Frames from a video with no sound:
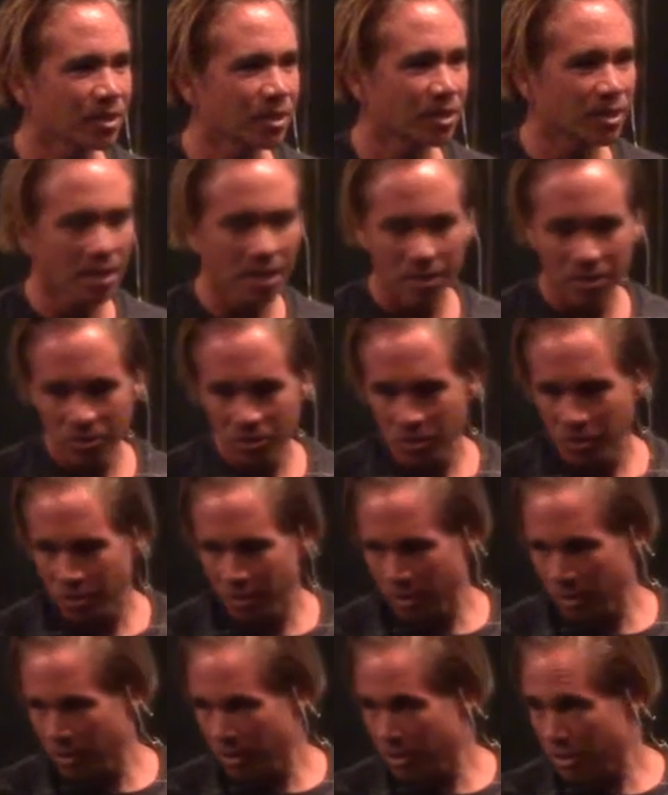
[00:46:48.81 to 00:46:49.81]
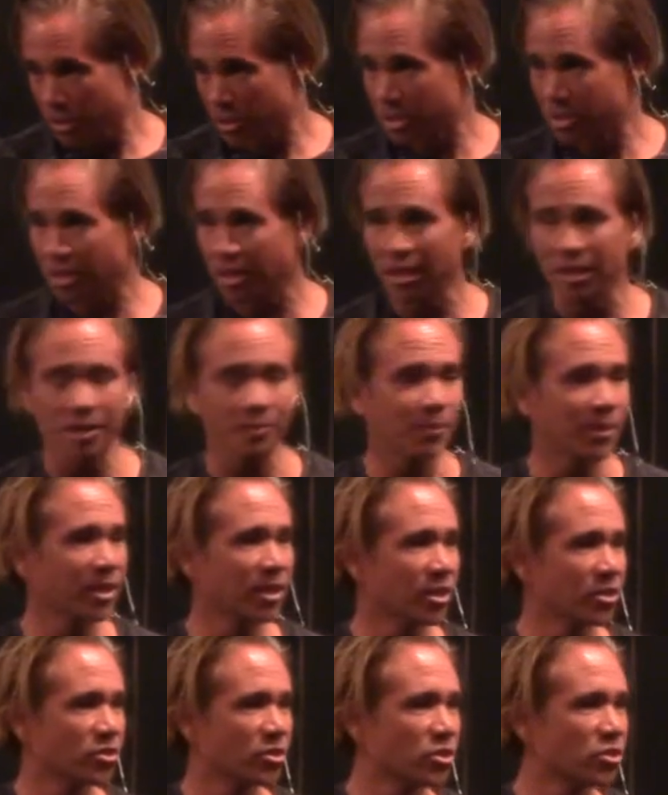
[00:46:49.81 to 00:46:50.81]
That little girl stuck
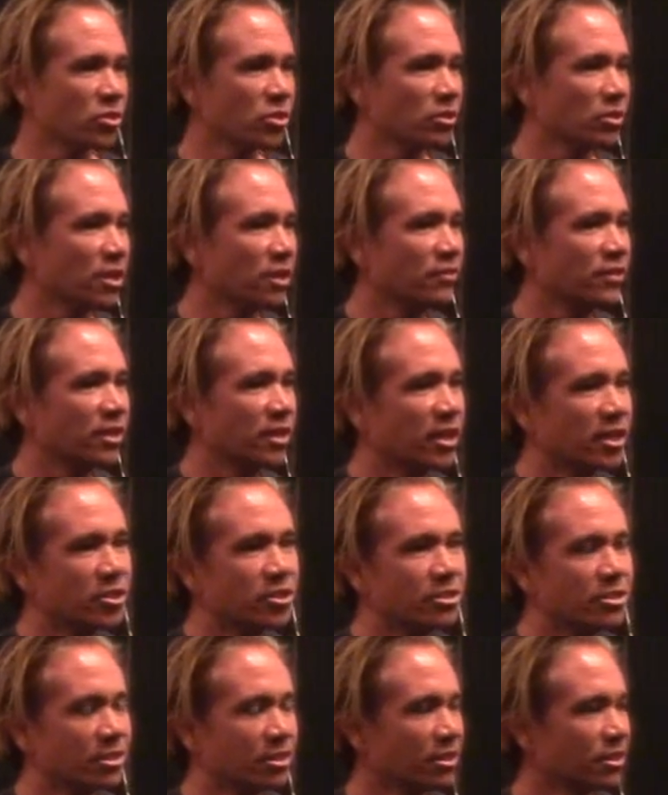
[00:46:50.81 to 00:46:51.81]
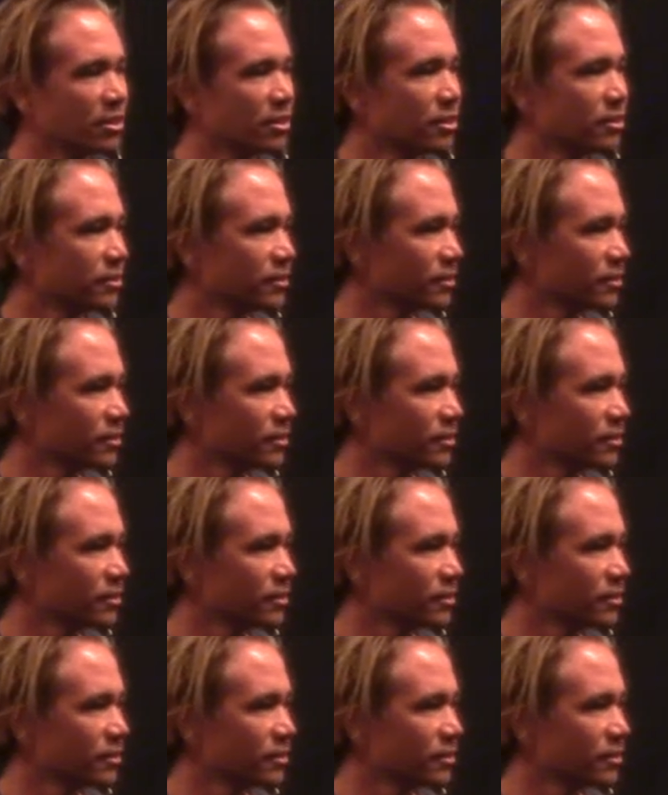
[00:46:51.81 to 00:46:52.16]
because there's no love connection to her.